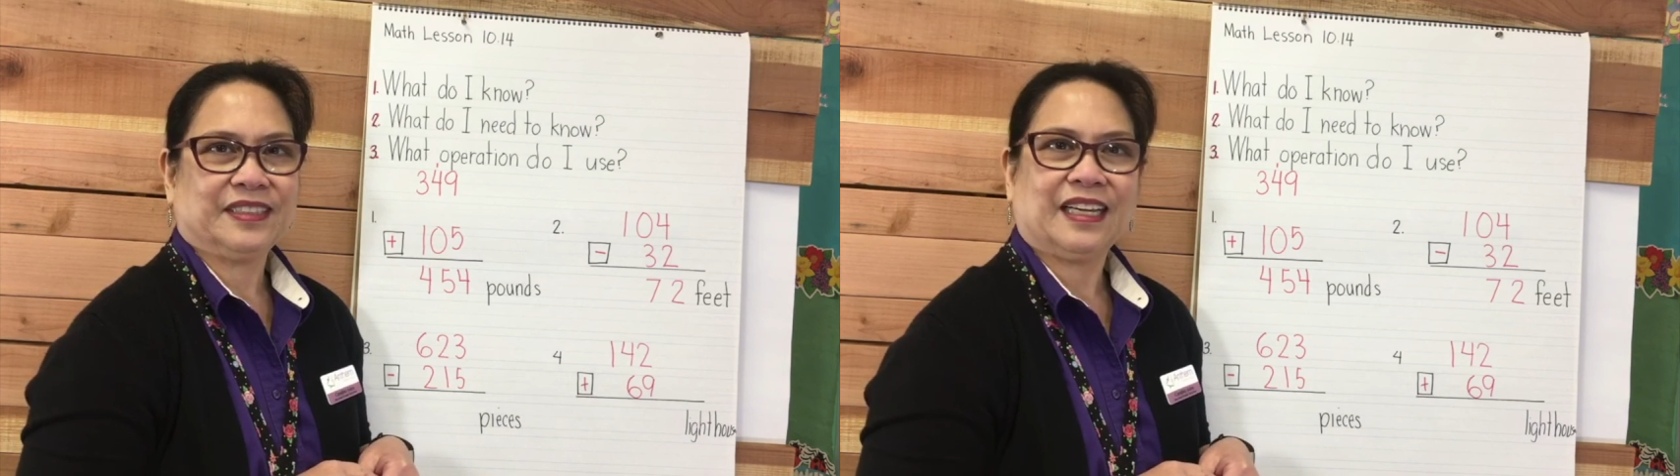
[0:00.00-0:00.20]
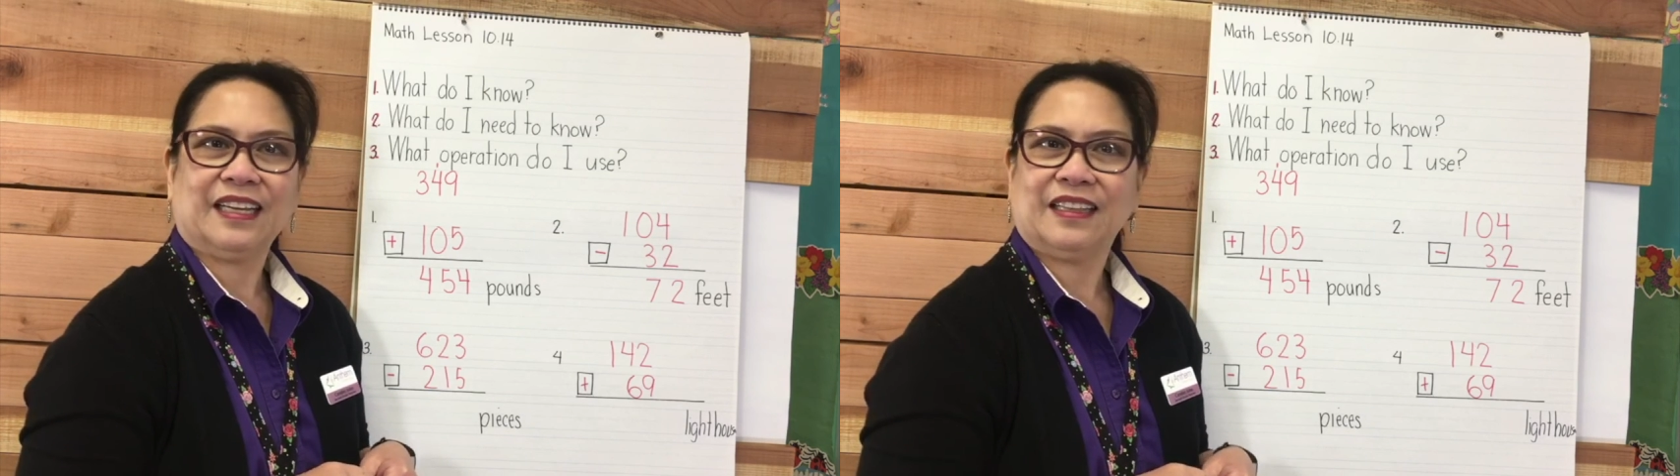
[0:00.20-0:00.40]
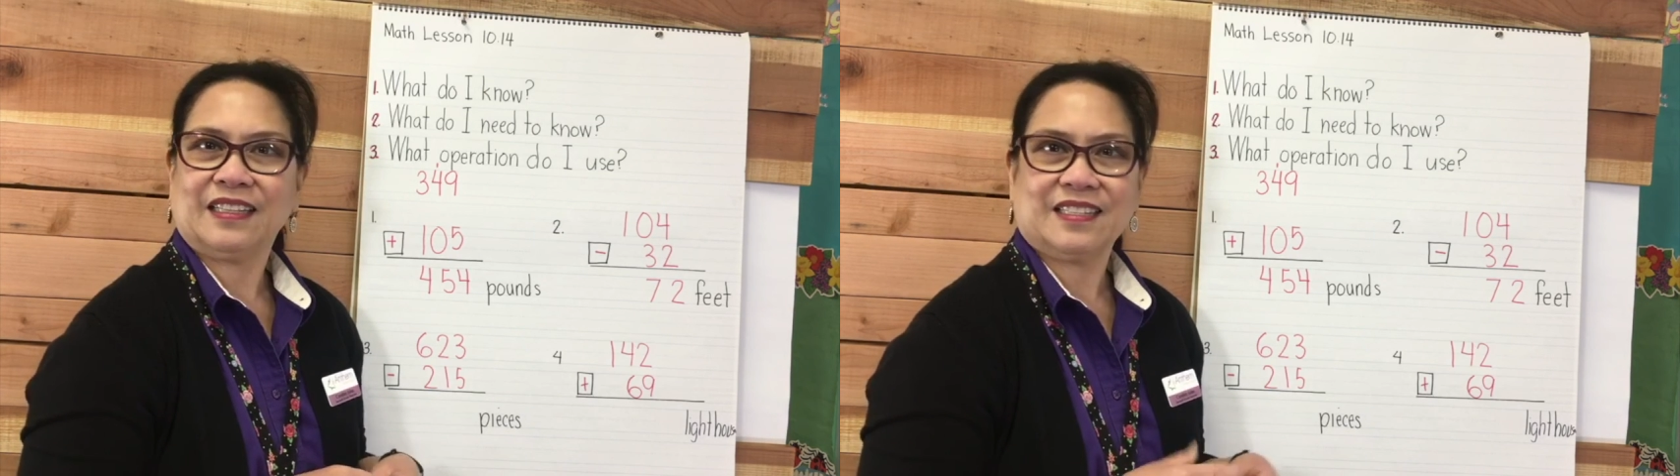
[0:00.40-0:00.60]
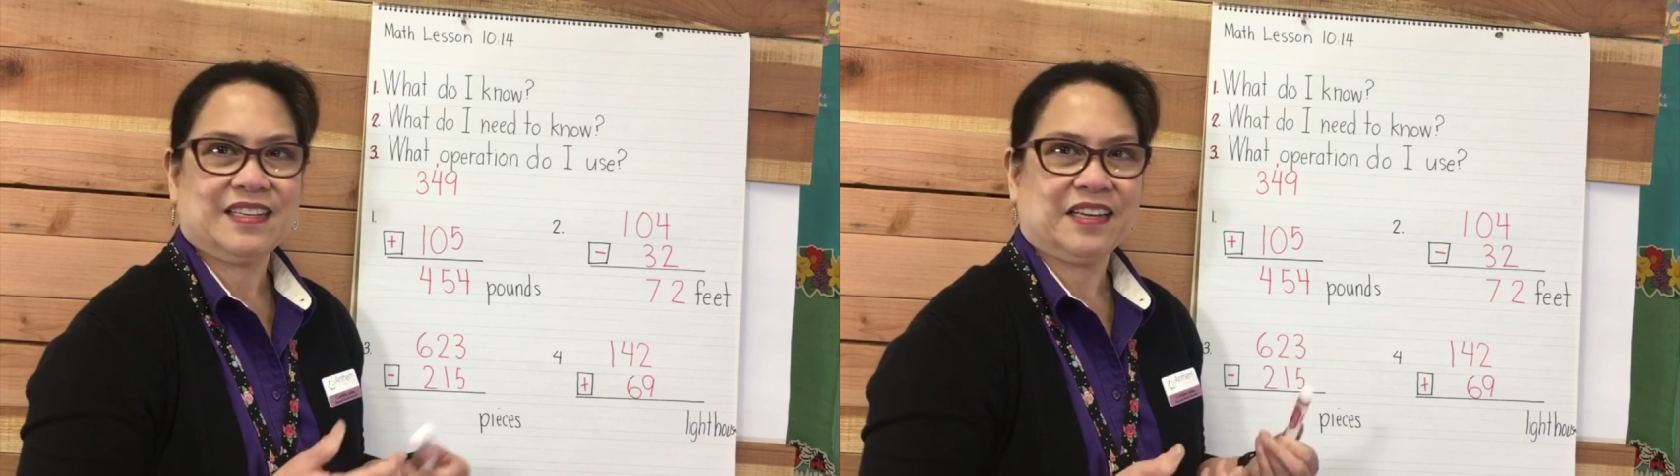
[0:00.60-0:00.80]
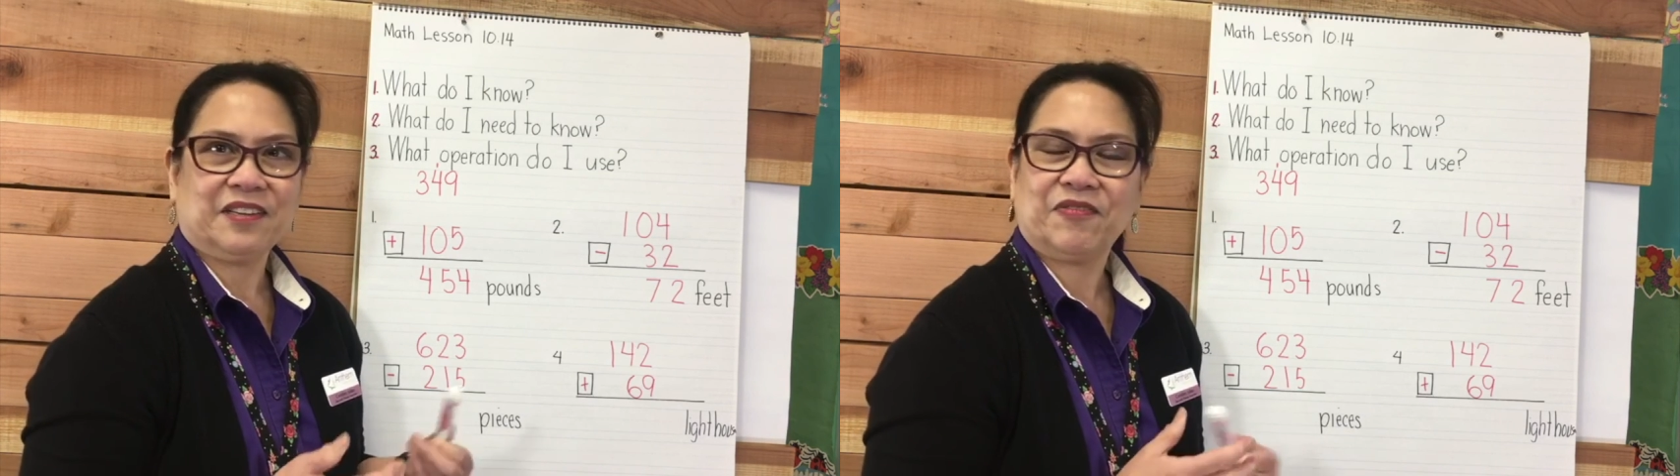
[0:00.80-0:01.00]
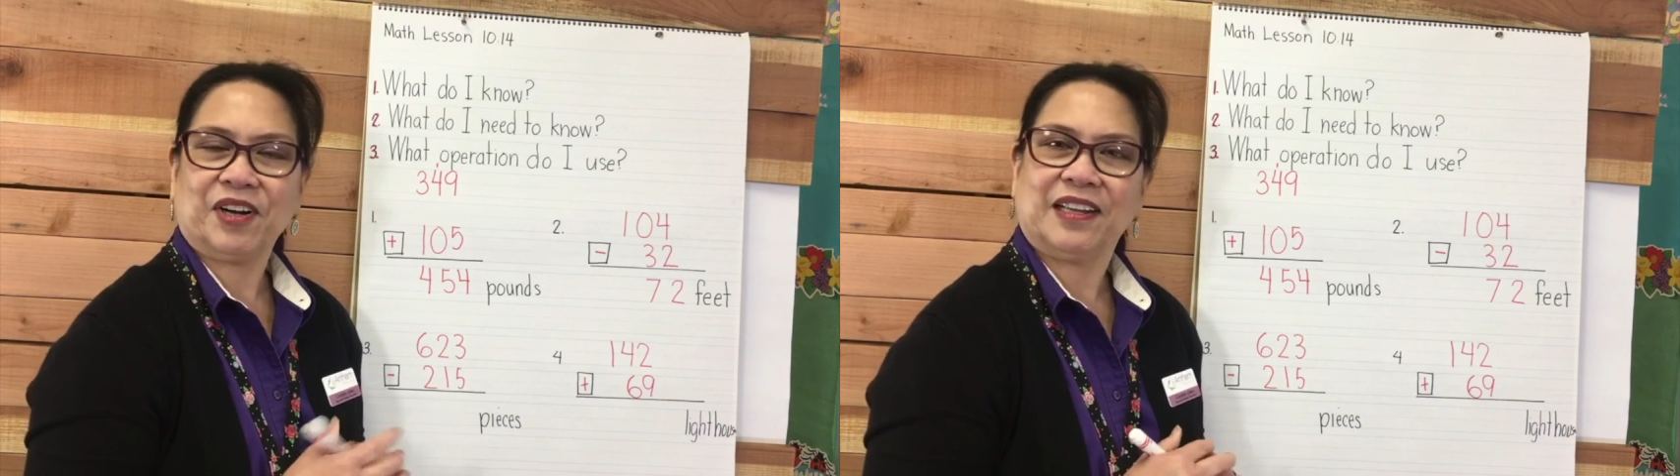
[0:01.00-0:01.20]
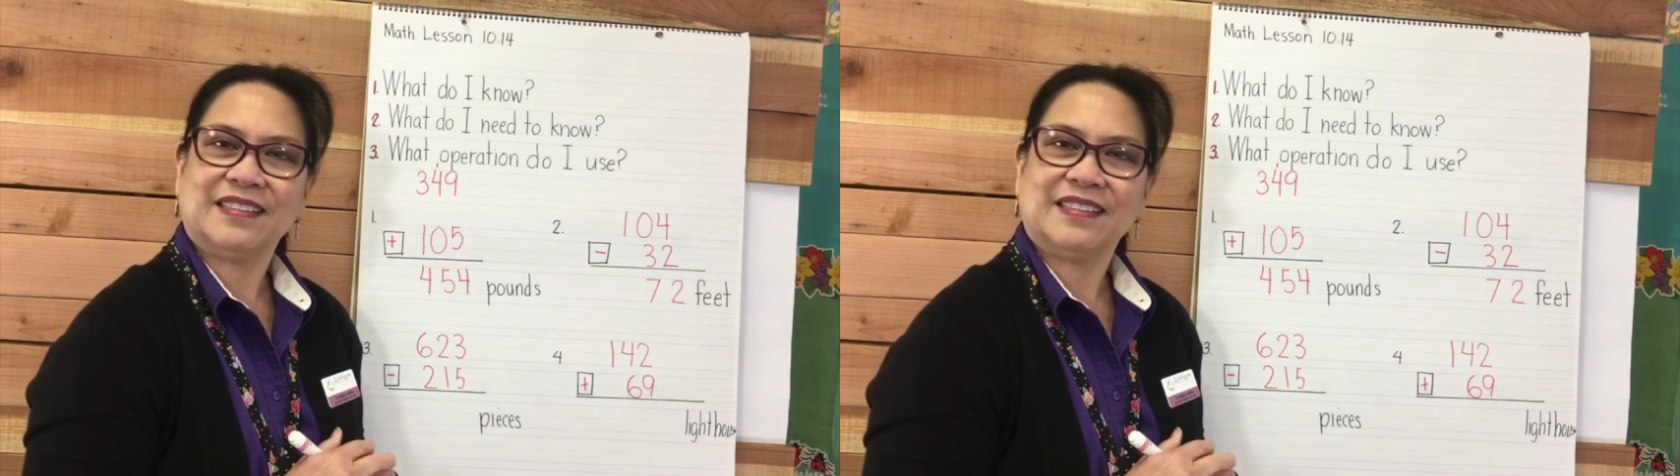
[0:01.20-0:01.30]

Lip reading: And that's the end of our